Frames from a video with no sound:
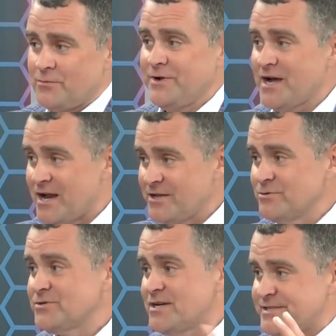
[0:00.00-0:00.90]
We got to
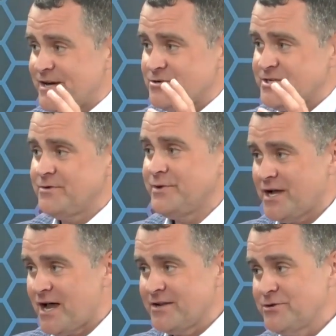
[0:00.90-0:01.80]
use less energy. We
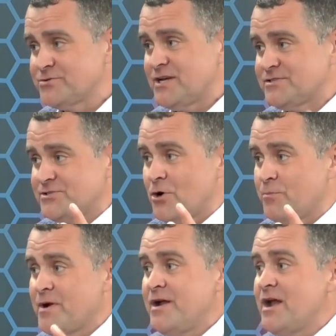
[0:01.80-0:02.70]
got to use less
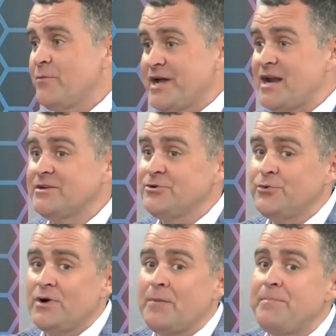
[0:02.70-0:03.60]
soap, and we got to
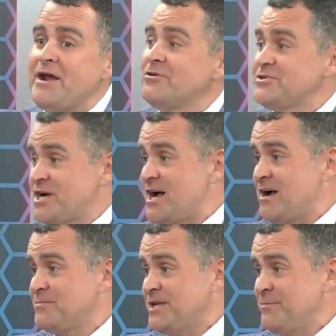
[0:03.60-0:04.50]
do a better
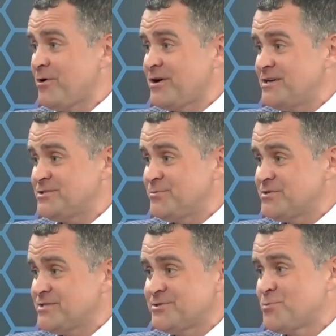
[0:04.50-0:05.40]
job to keep our
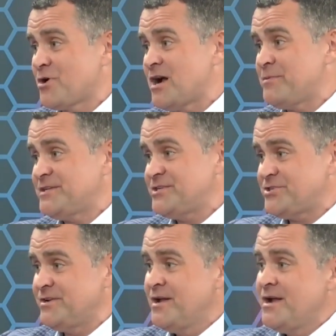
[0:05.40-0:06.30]
customers because there's more
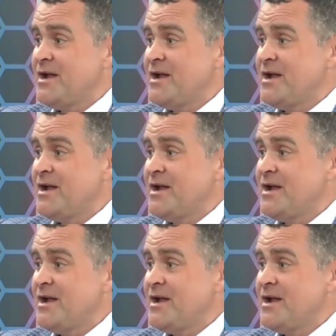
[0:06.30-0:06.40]
competition.